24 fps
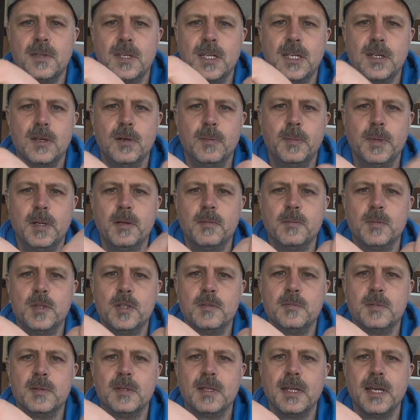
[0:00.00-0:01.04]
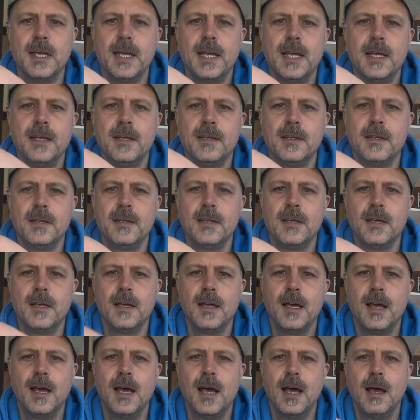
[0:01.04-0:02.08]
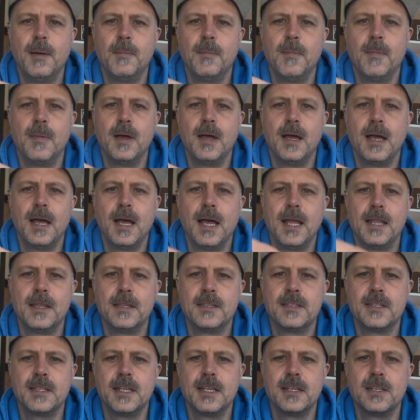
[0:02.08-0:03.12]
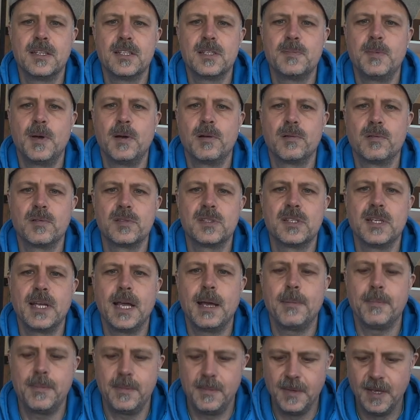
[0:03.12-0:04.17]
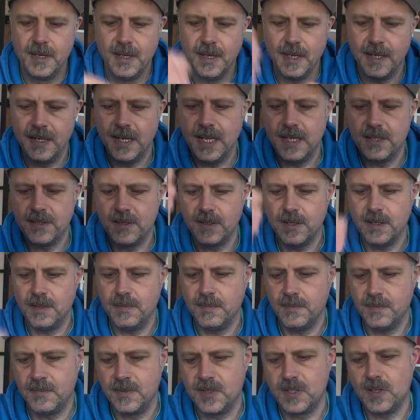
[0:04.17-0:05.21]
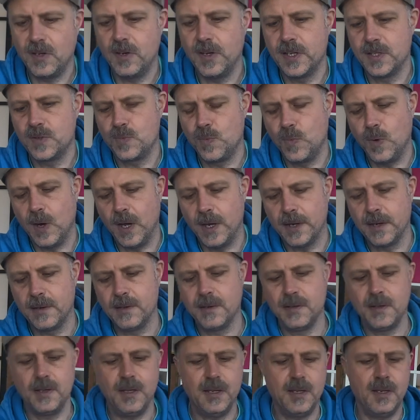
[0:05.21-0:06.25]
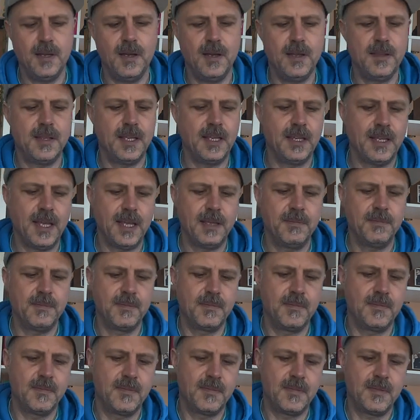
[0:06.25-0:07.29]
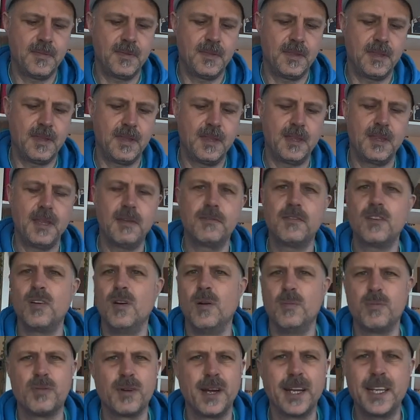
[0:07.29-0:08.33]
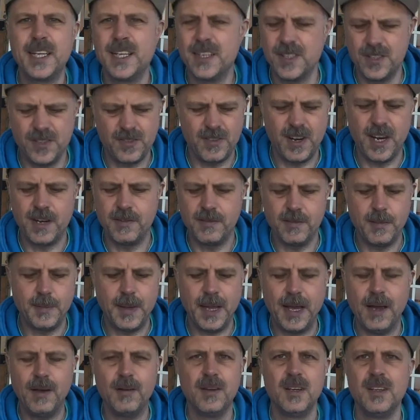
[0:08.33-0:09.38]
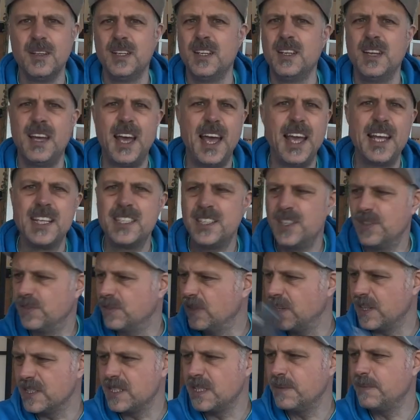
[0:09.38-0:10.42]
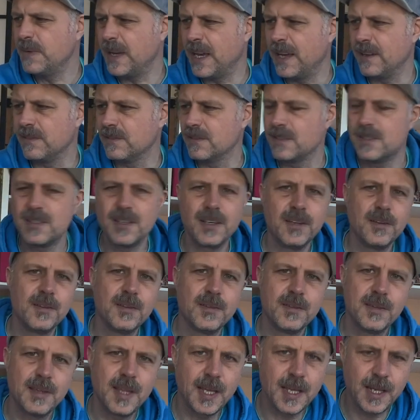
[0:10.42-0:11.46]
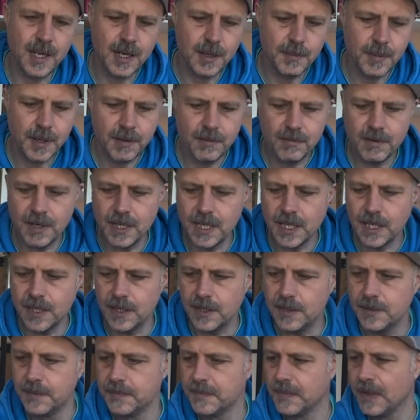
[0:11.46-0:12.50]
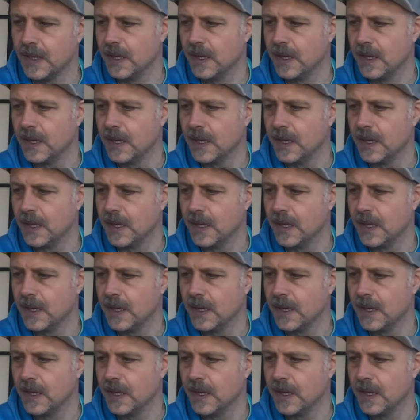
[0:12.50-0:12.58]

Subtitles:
you've got a bit of movement there, and then the spiral snap. And these are size 1, and I think they've got a breaking strain of about 80 or 90 pounds, so they're going to be really good.